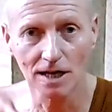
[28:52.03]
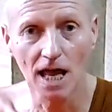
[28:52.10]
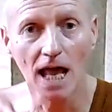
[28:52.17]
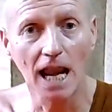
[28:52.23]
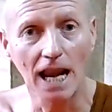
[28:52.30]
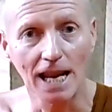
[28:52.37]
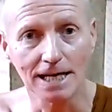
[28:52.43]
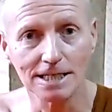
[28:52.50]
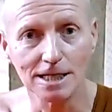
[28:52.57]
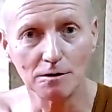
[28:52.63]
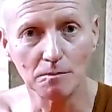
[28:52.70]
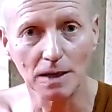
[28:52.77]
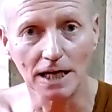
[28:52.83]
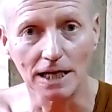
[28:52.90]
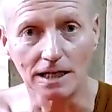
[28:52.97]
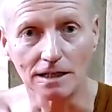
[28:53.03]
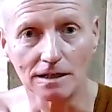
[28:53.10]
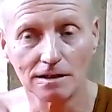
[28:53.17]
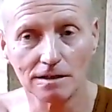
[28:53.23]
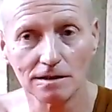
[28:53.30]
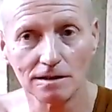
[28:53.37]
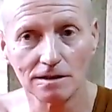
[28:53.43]
This is the
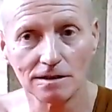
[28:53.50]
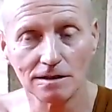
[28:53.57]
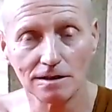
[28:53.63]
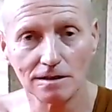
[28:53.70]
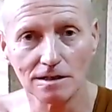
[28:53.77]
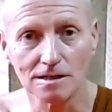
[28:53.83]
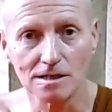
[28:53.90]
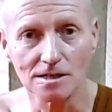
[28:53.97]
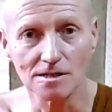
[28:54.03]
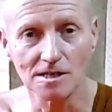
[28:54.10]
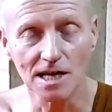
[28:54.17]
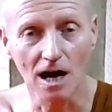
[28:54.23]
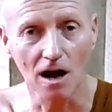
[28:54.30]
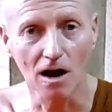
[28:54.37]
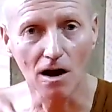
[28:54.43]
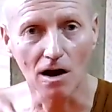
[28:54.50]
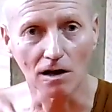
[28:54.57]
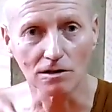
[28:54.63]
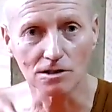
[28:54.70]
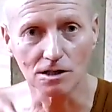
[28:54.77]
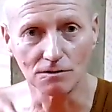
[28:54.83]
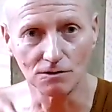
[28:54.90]
art, if you like, the
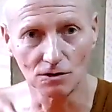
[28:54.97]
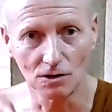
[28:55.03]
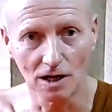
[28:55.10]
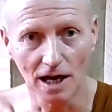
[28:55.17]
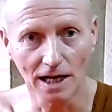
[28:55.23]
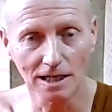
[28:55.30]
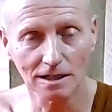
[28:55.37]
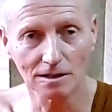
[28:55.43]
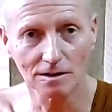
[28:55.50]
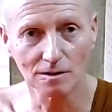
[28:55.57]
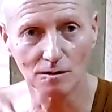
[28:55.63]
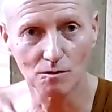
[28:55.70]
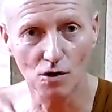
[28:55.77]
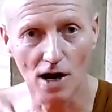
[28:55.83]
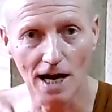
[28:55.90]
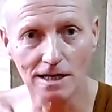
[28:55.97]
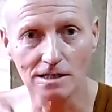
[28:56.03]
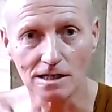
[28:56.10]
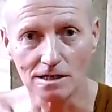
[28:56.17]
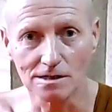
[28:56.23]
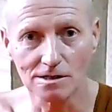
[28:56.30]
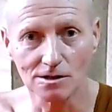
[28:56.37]
practice of doing nothing.
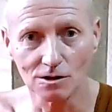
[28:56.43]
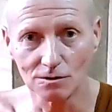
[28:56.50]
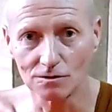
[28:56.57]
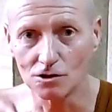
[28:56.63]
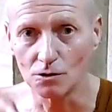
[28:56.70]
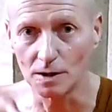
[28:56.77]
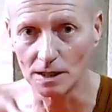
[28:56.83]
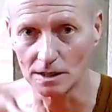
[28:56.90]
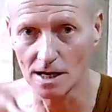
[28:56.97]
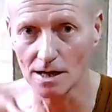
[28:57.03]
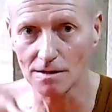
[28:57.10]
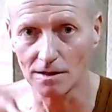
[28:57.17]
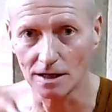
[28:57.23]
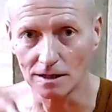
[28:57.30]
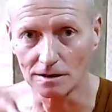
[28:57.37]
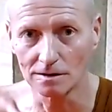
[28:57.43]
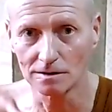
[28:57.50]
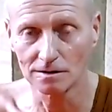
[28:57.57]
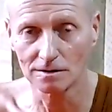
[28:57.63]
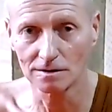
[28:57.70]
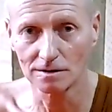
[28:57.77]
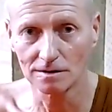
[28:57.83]
And it really does
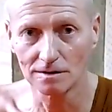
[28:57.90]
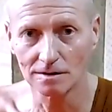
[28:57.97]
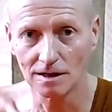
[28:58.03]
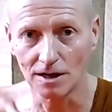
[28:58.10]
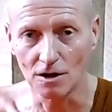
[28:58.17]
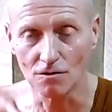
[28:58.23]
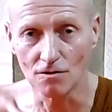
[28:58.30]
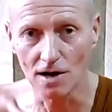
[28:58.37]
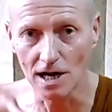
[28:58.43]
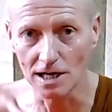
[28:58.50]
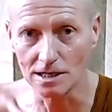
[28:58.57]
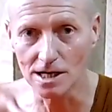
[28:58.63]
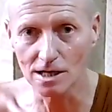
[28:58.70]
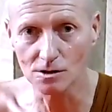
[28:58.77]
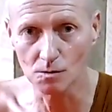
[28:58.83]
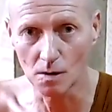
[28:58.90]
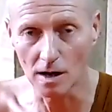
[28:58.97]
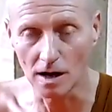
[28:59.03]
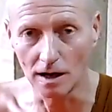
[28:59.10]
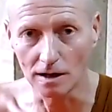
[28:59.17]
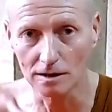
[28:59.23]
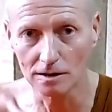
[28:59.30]
work. If in
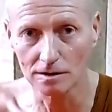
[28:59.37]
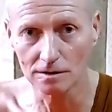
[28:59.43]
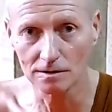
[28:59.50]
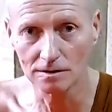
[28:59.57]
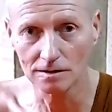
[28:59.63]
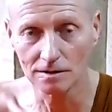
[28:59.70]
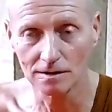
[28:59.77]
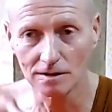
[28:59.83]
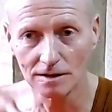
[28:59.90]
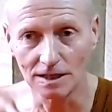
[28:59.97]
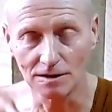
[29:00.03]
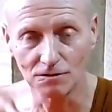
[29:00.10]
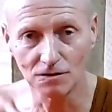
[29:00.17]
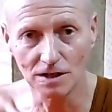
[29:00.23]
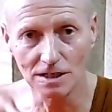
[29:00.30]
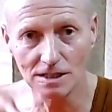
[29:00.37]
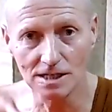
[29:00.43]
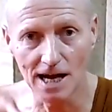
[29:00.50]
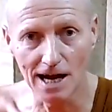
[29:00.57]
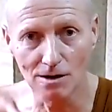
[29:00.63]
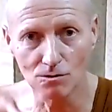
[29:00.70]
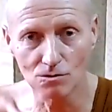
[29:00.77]
doubt, do
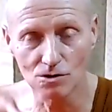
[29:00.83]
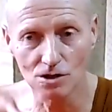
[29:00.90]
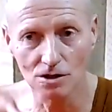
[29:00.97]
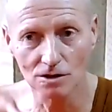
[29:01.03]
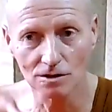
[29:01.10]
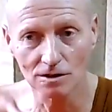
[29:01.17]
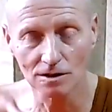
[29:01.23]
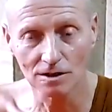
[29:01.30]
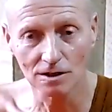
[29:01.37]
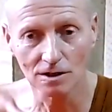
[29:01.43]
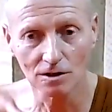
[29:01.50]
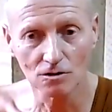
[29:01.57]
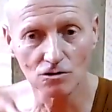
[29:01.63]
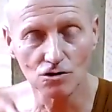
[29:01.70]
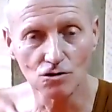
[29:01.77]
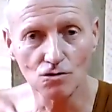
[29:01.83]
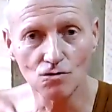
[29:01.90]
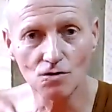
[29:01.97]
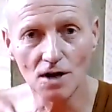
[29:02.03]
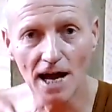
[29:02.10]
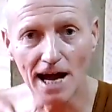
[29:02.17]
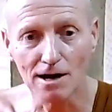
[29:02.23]
nout. Nout in
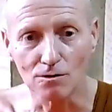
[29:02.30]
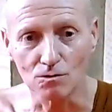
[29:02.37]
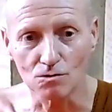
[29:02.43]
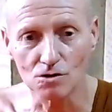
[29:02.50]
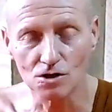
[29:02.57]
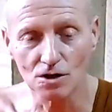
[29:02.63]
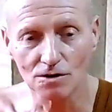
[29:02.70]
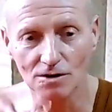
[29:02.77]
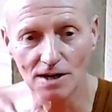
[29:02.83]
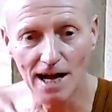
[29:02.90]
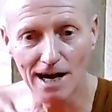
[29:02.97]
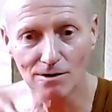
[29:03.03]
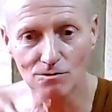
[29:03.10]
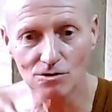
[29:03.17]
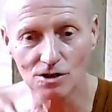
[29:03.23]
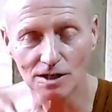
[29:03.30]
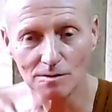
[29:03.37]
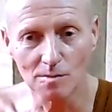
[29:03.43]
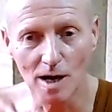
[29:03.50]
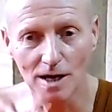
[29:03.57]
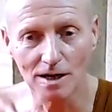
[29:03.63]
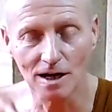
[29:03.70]
my country is a northern
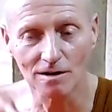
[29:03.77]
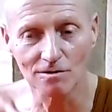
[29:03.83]
expression